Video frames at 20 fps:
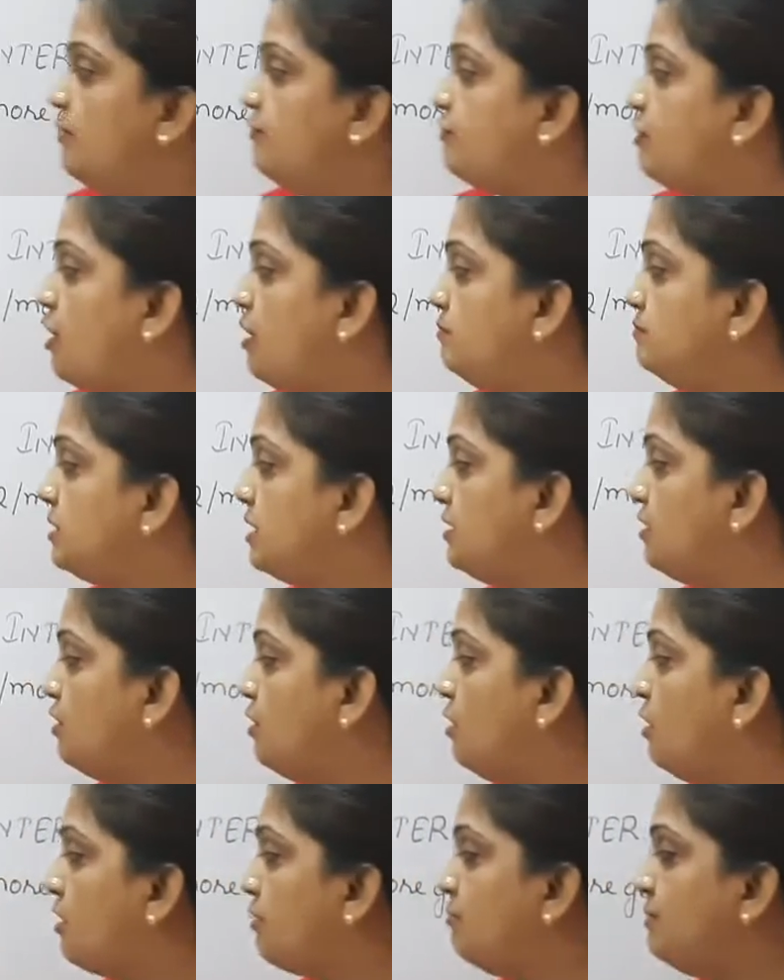from the
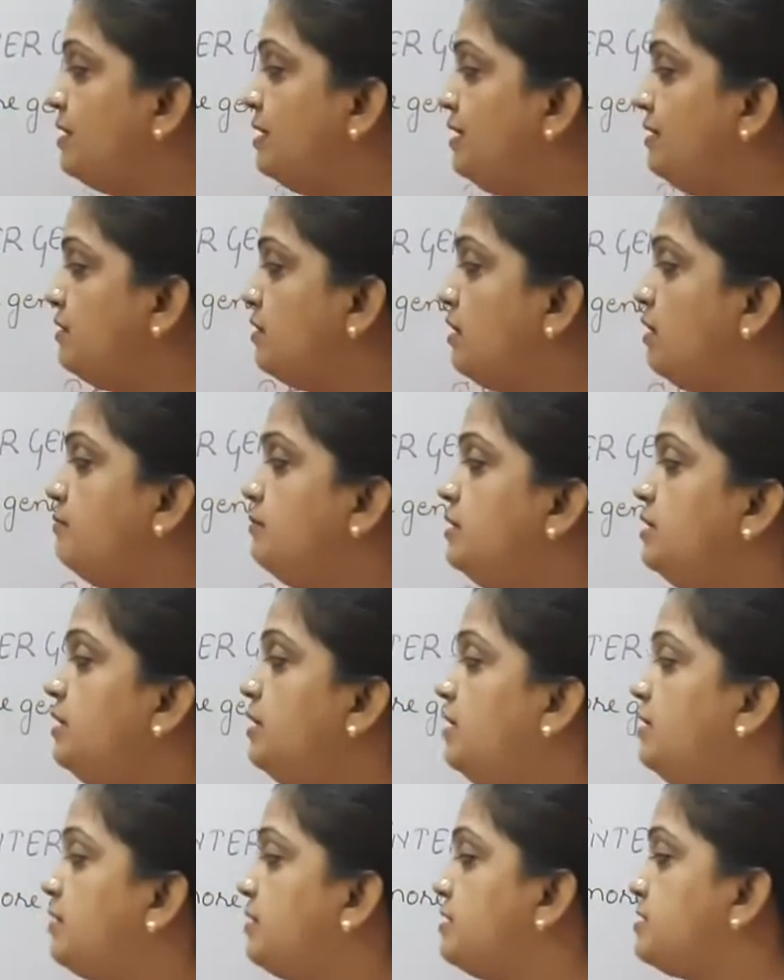normal
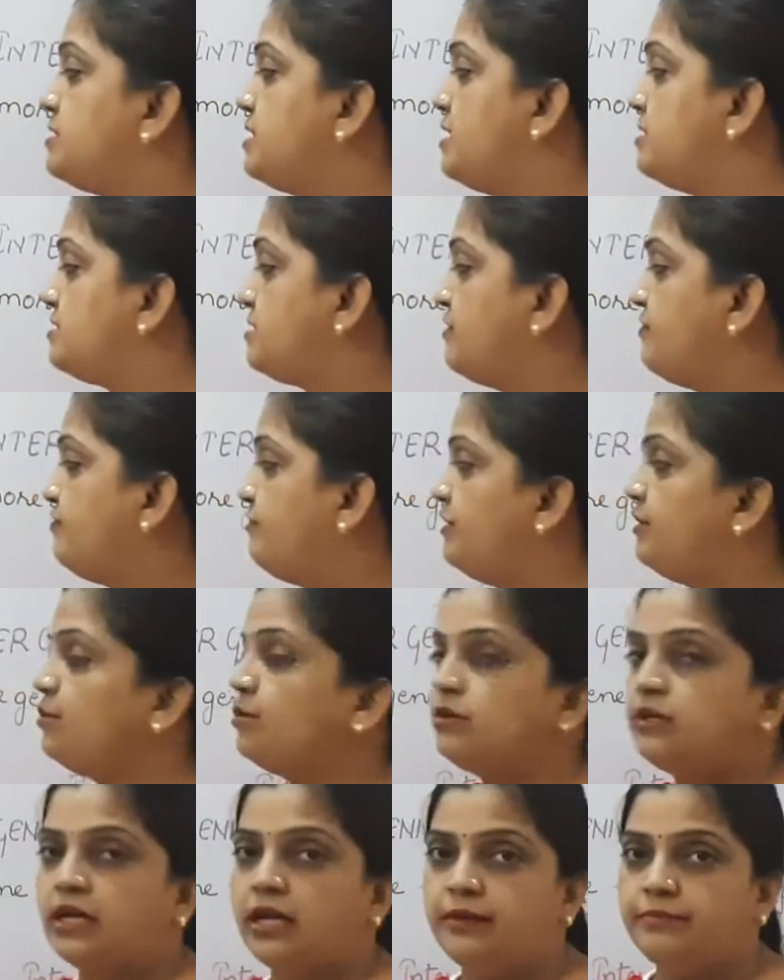dominant recessive
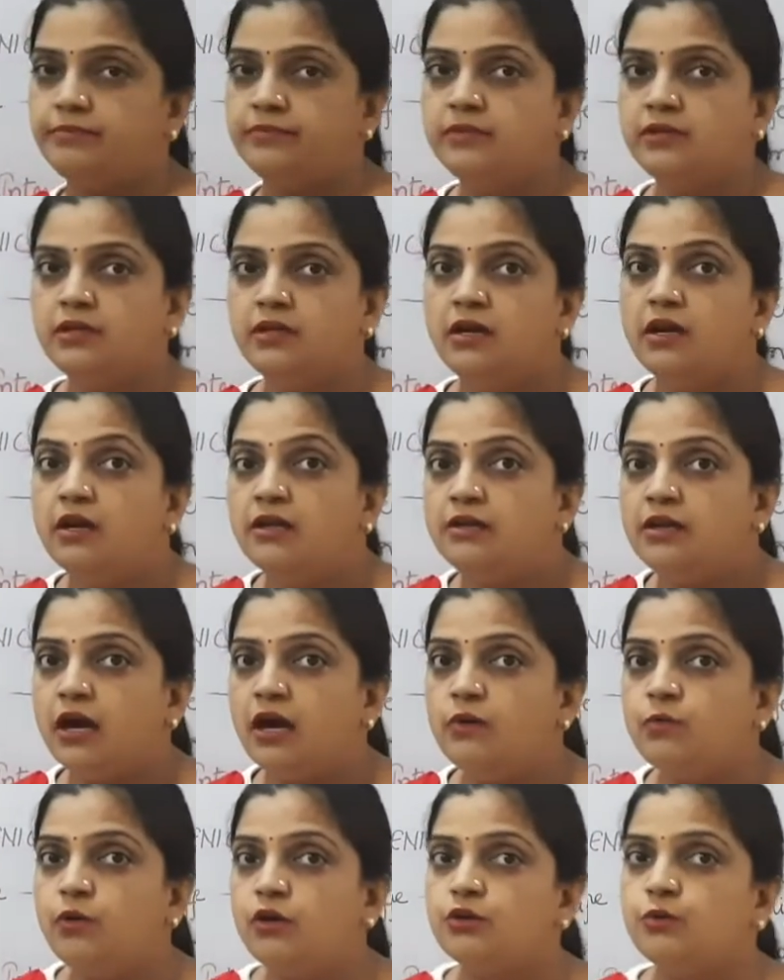phenotype.
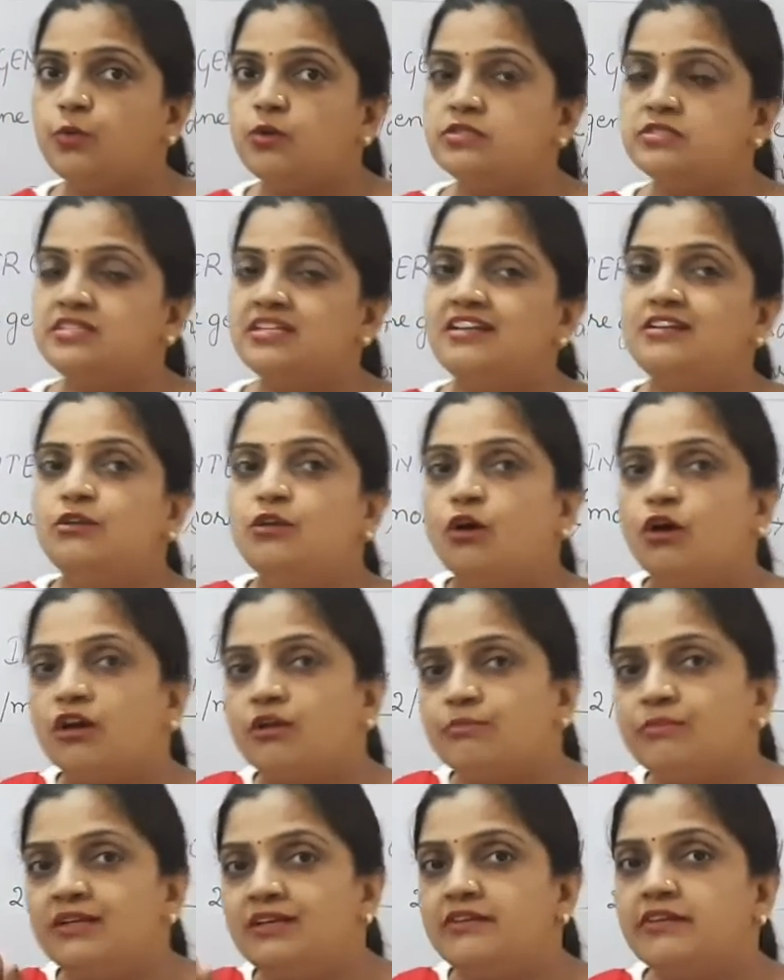Now what was the
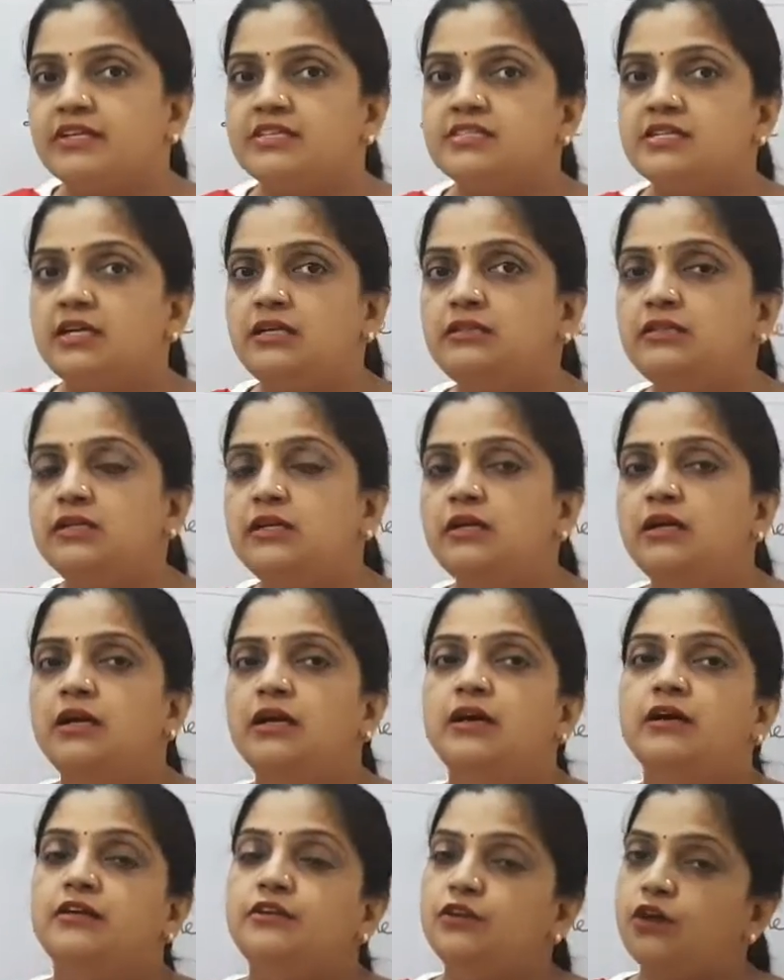normal result?
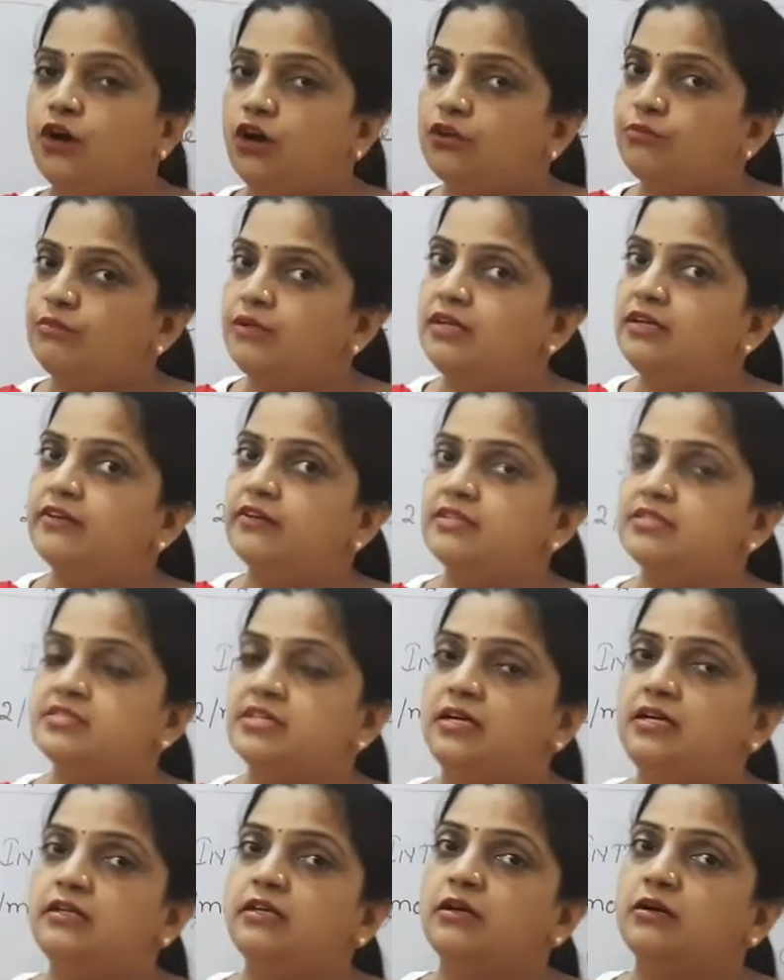Normal
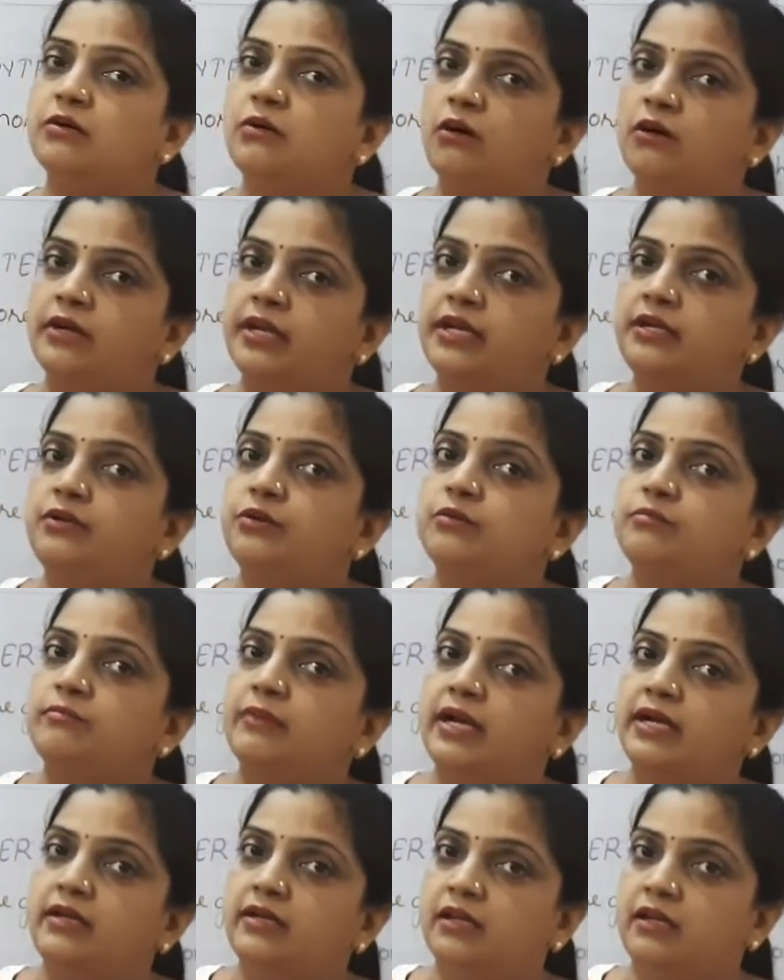result according to
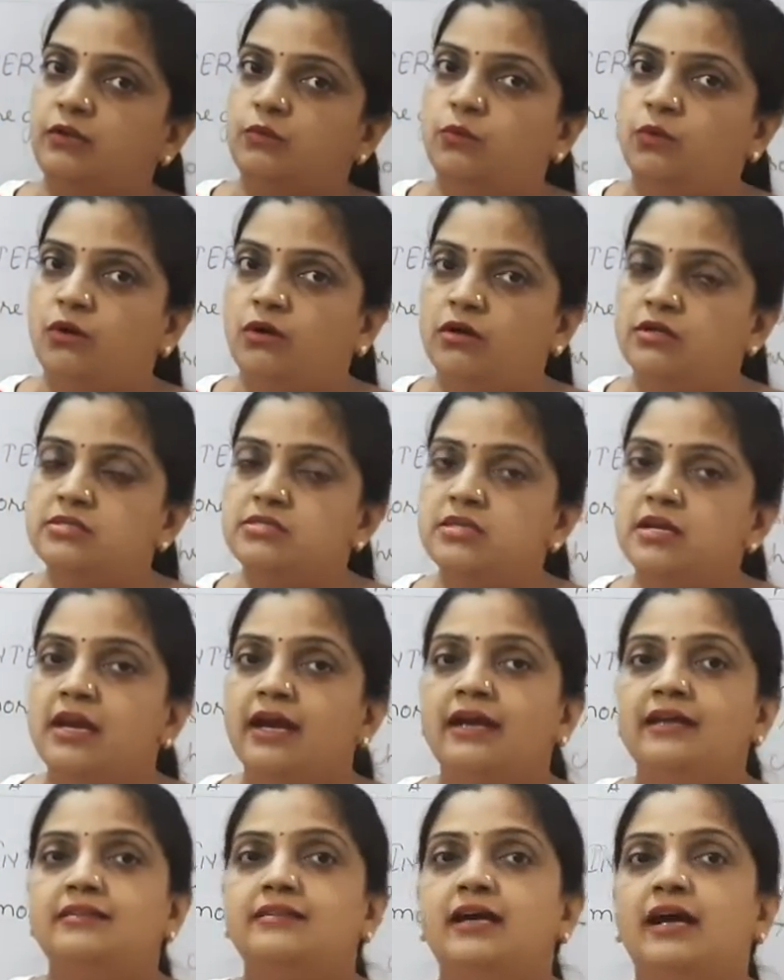Mendel was
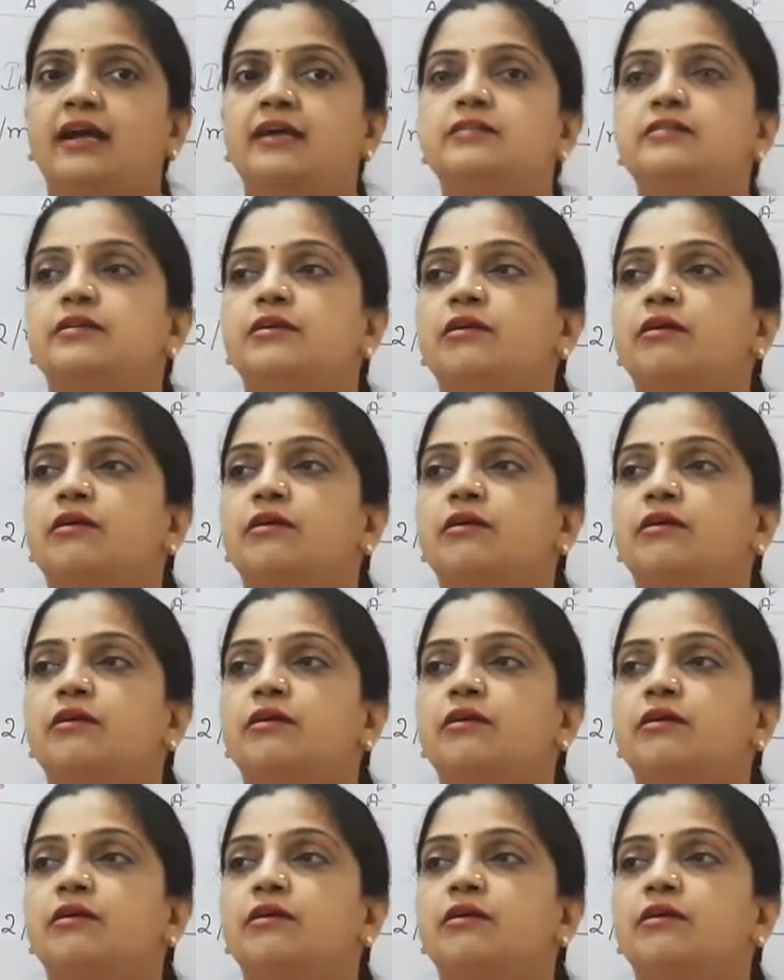that